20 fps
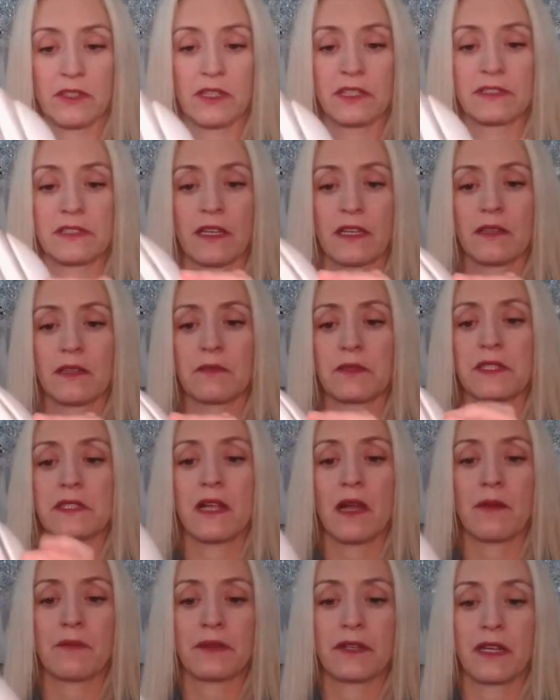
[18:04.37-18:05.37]
Hold on a second. Let me
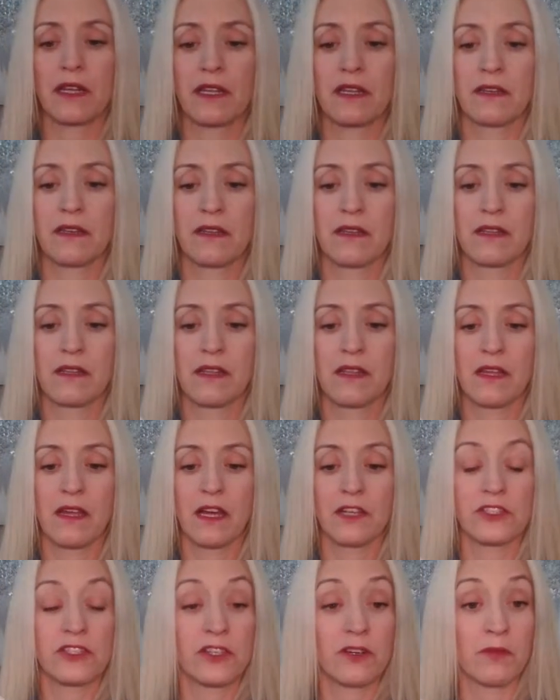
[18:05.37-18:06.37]
snap it in.
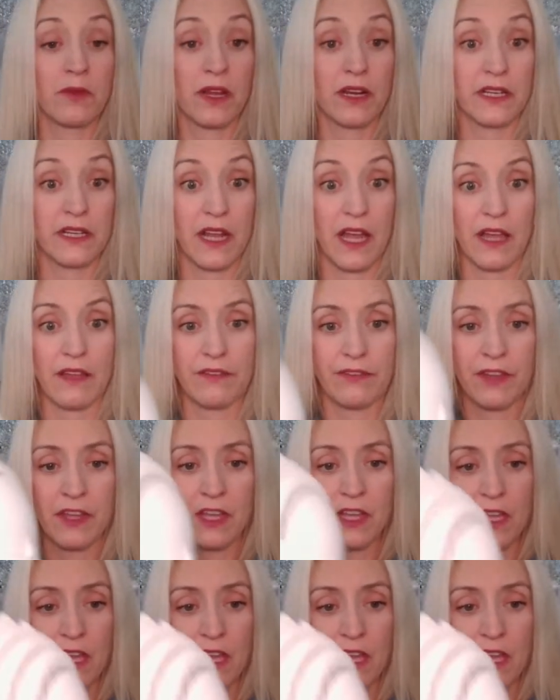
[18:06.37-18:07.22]
I should have brought a knife.